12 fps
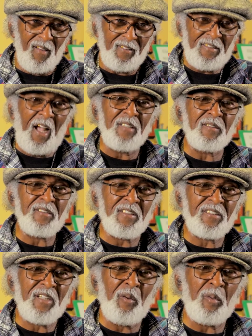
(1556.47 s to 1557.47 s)
Not
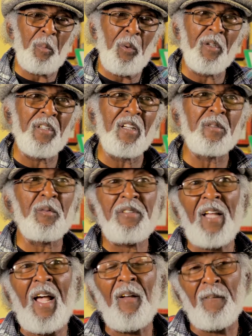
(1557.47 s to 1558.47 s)
necessarily to pull the other one
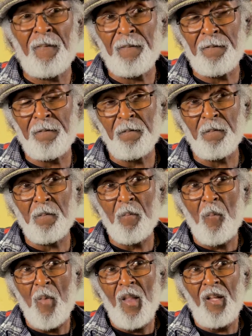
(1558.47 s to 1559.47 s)
down.
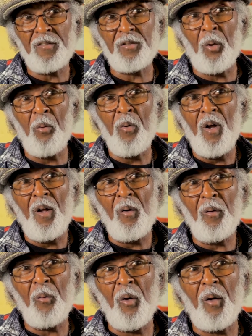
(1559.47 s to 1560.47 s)
So
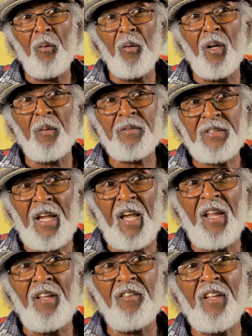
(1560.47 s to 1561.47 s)
what I'm
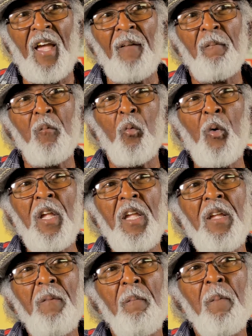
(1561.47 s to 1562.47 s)
saying is that
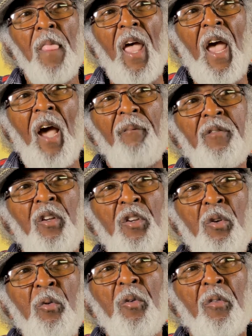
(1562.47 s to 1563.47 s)
we have to
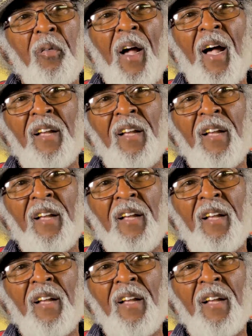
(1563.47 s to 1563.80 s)
unify